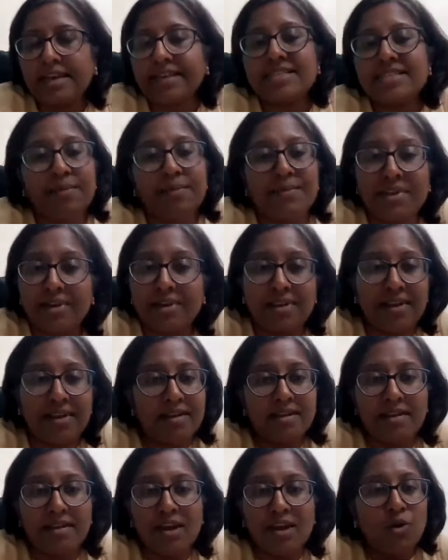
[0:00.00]
examiner
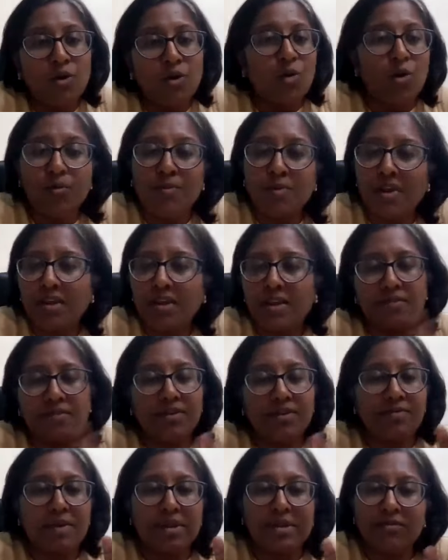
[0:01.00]
and role player,
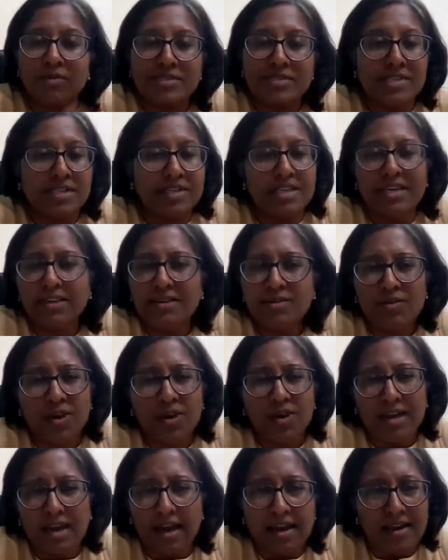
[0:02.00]
everyone was sitting. So
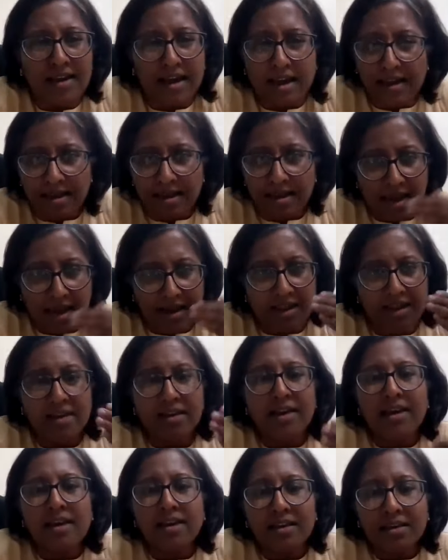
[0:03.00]
I had
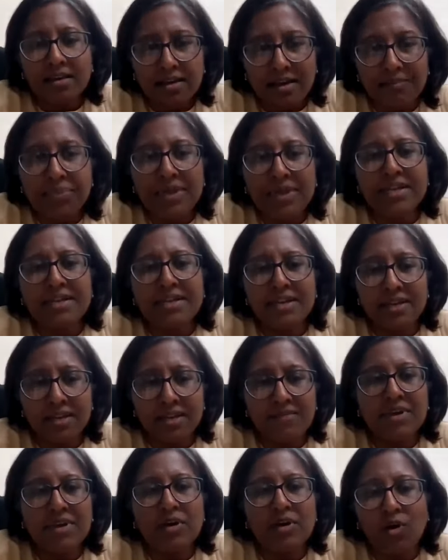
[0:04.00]
completed
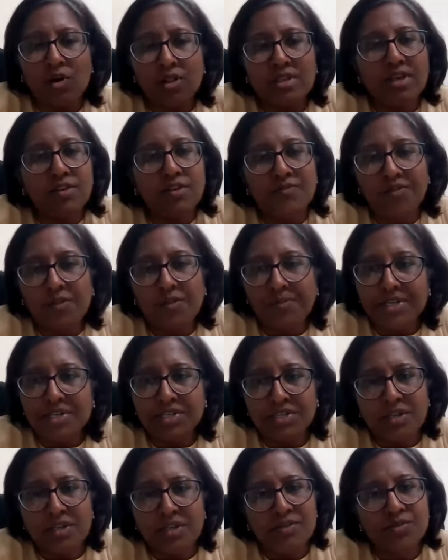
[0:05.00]
giving all the
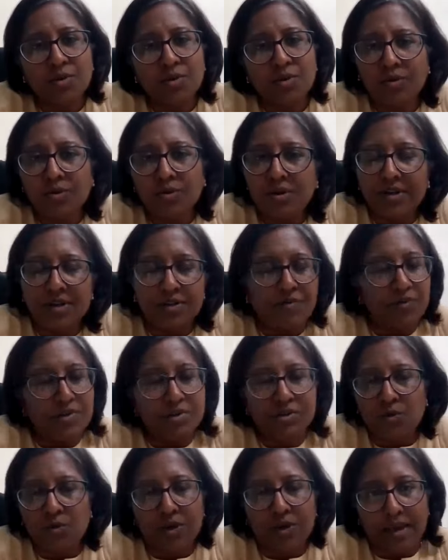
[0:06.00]
information, so it
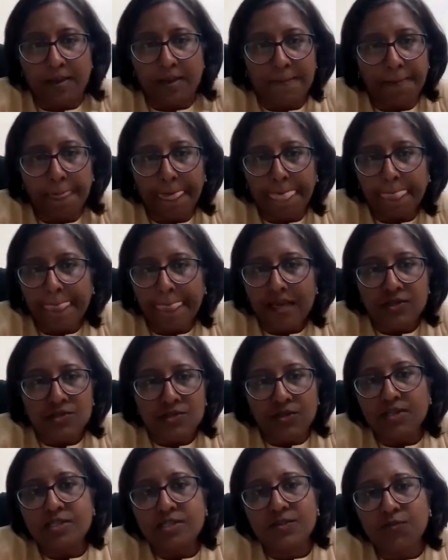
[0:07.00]
was okay.
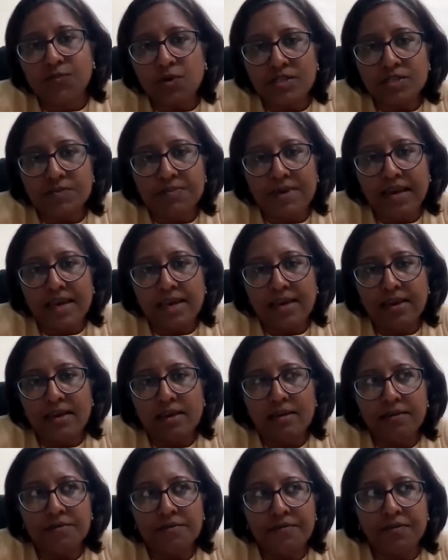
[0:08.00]
So this was my
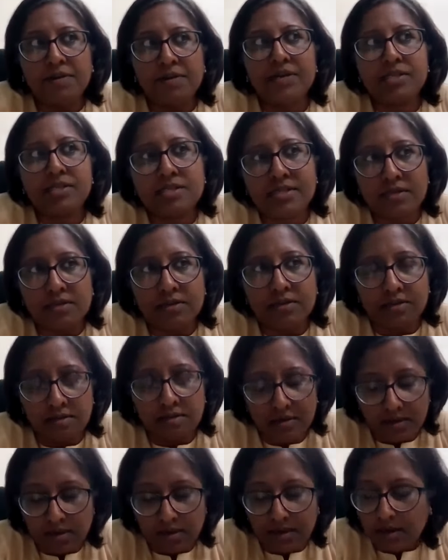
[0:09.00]
first
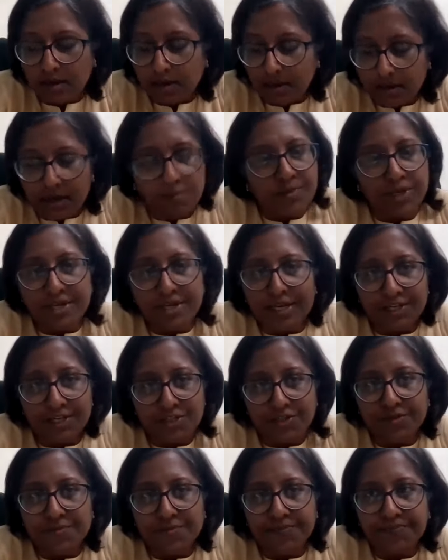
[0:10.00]

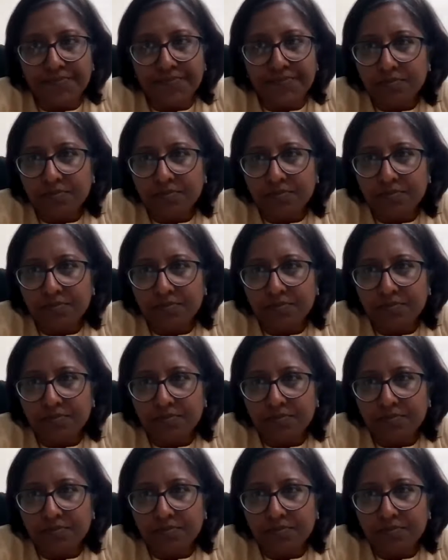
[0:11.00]
communication.